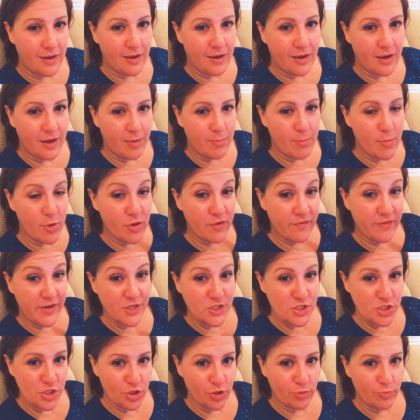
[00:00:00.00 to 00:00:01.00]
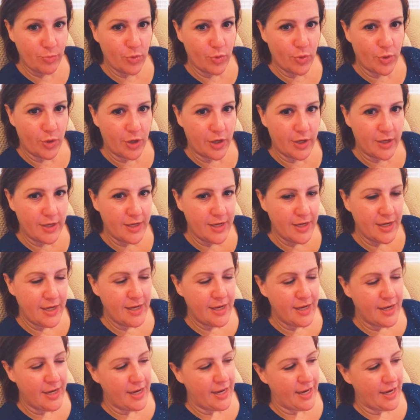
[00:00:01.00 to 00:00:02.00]
motivational board,
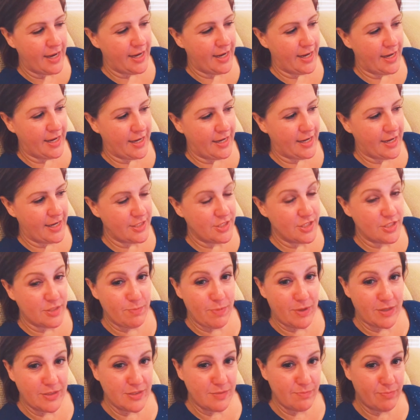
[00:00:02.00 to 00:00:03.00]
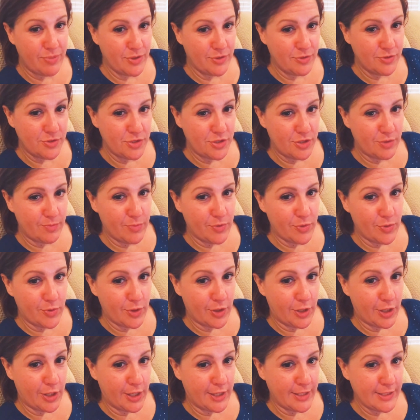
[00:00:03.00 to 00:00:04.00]
and I just bought some poster
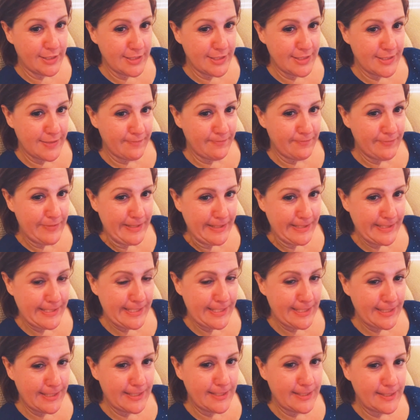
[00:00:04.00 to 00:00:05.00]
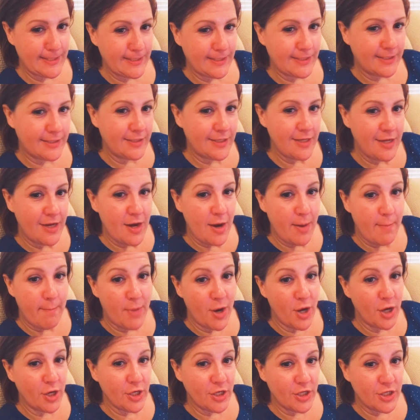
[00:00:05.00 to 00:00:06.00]
board and some fancy little
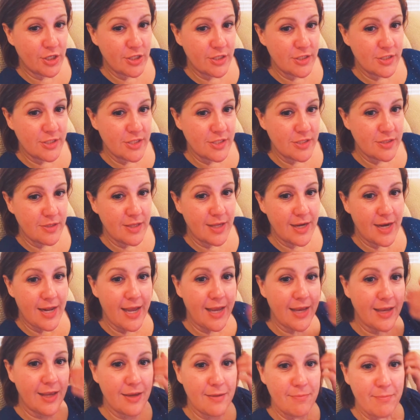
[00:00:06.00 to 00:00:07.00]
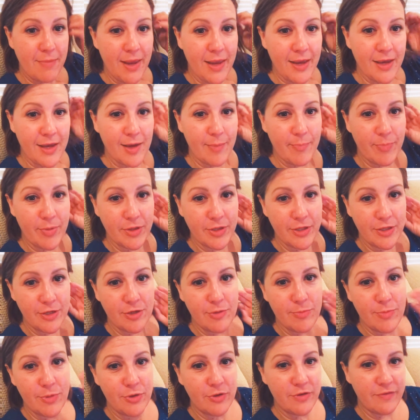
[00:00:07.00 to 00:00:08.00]
markers so that I can make up a
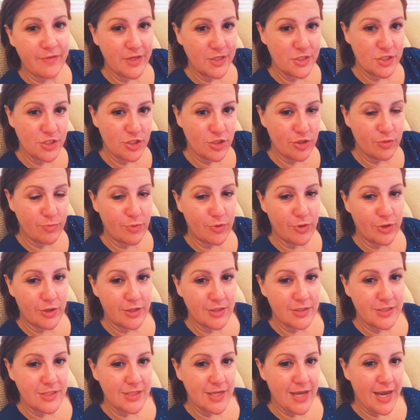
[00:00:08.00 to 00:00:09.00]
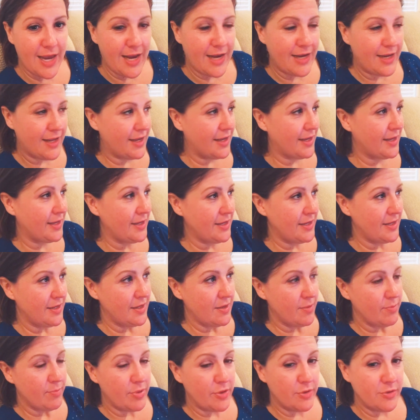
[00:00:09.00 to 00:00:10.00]
little motivational board to kind of
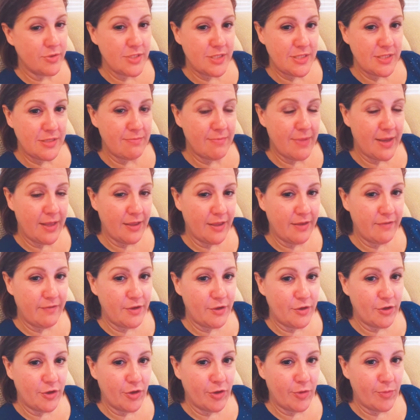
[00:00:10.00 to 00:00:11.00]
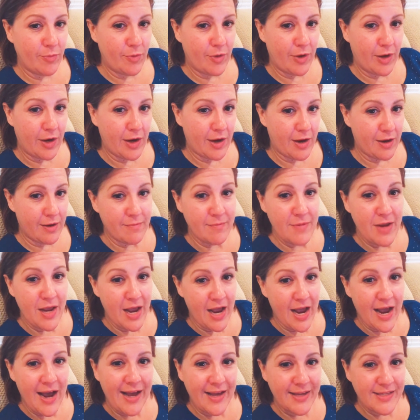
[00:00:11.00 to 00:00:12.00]
post in my living room where
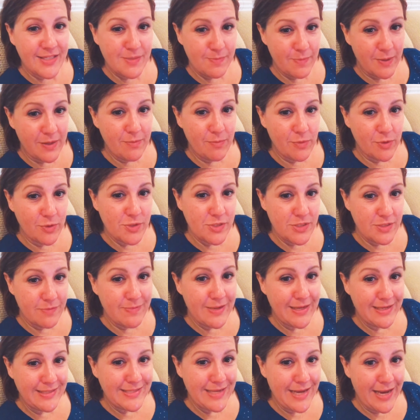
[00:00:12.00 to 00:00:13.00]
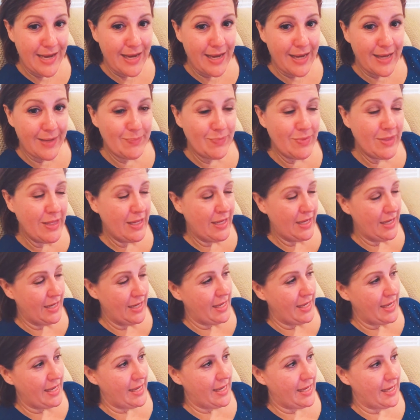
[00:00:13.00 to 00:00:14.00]
I spend most of my time.
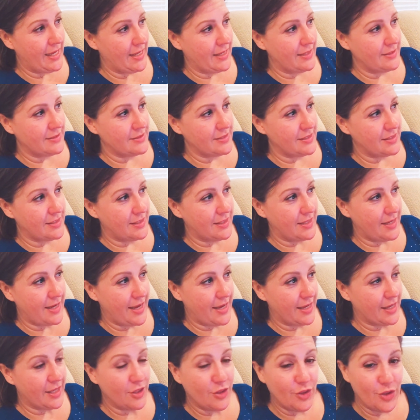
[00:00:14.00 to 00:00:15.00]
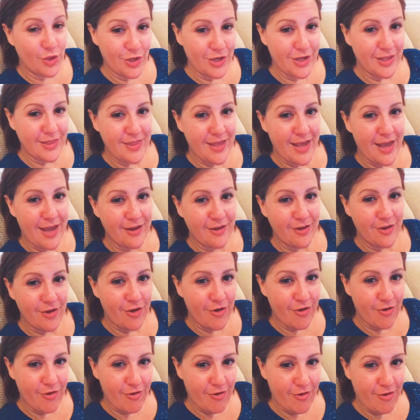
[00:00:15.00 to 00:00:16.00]
And I can look at that and
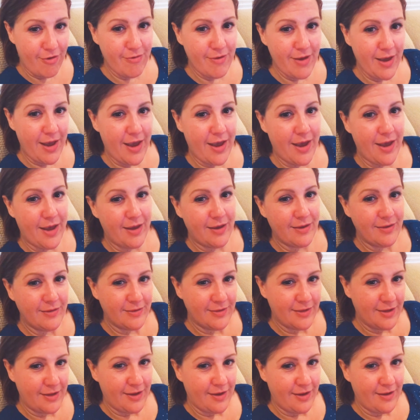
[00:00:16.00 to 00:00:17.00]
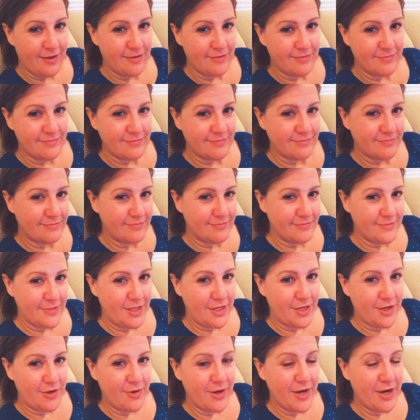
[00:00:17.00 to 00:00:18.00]
go, okay,
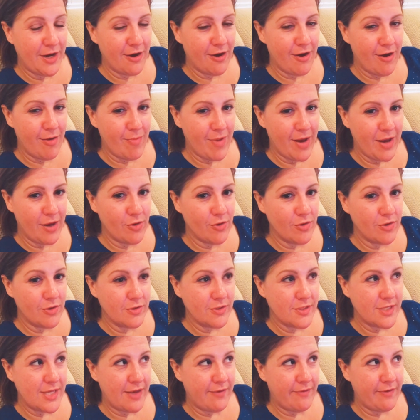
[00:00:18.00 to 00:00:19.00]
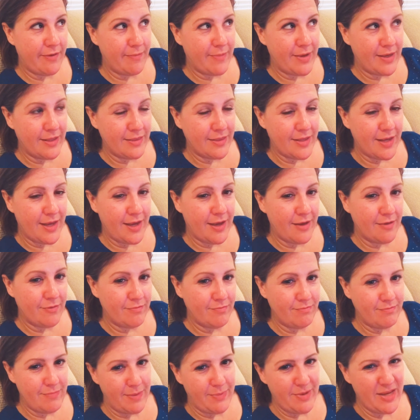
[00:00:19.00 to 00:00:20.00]
you know, here are my goals. Have I met that?
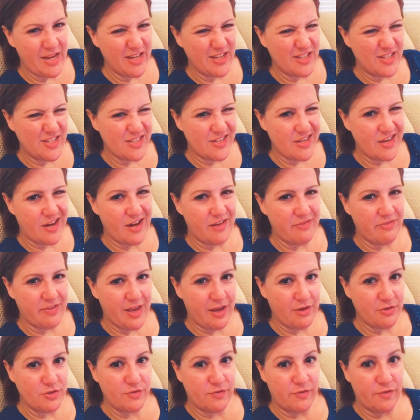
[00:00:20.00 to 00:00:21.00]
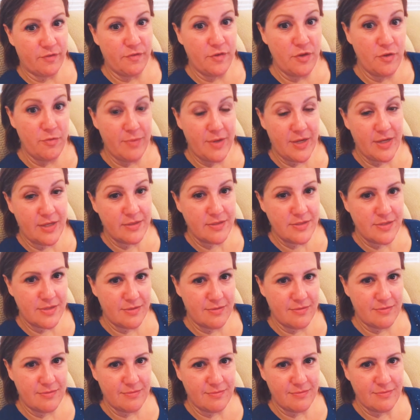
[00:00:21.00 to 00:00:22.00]
Maybe I could just get off the couch for a few minutes
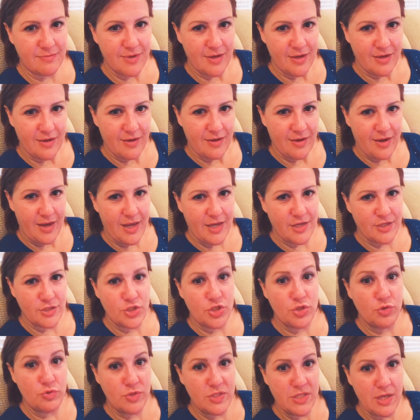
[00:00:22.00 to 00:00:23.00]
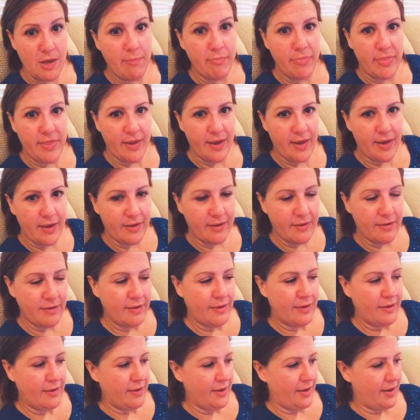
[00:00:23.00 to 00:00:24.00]
and do something.
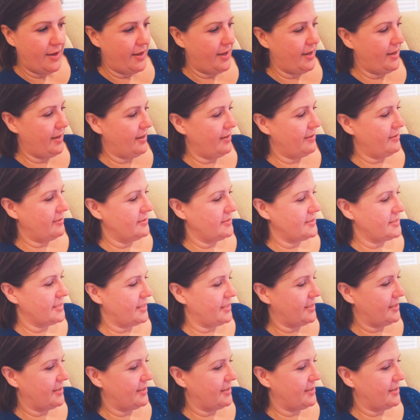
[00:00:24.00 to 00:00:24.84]
And